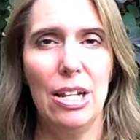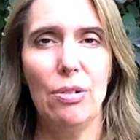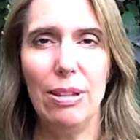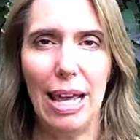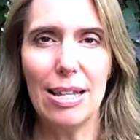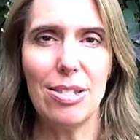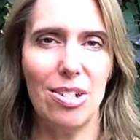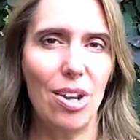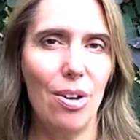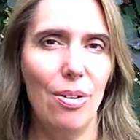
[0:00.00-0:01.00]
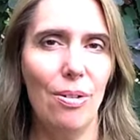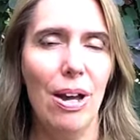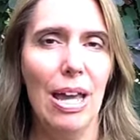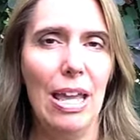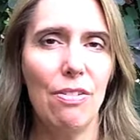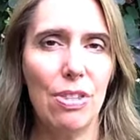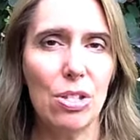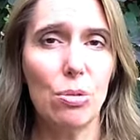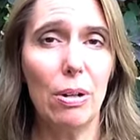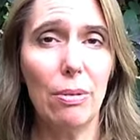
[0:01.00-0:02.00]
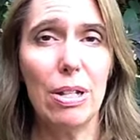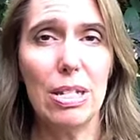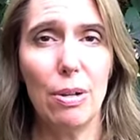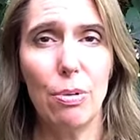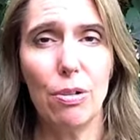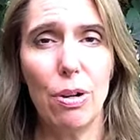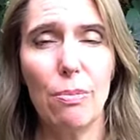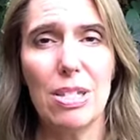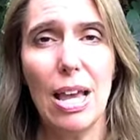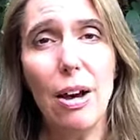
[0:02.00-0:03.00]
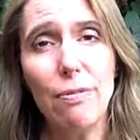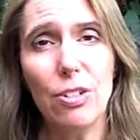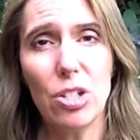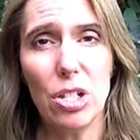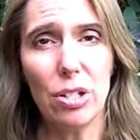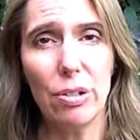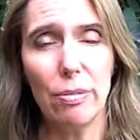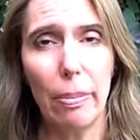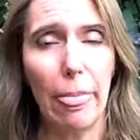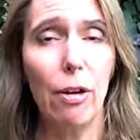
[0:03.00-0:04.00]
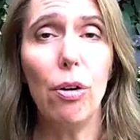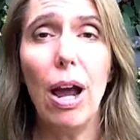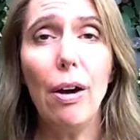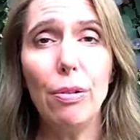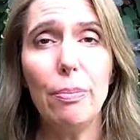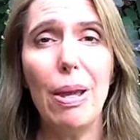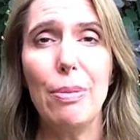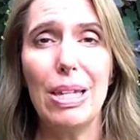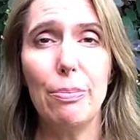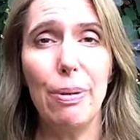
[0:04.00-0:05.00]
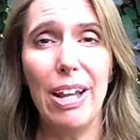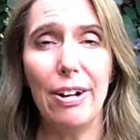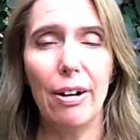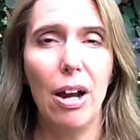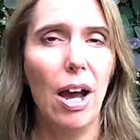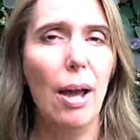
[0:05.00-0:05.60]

you know, let us know if this 21 day program was helpful to you or how we might make it better.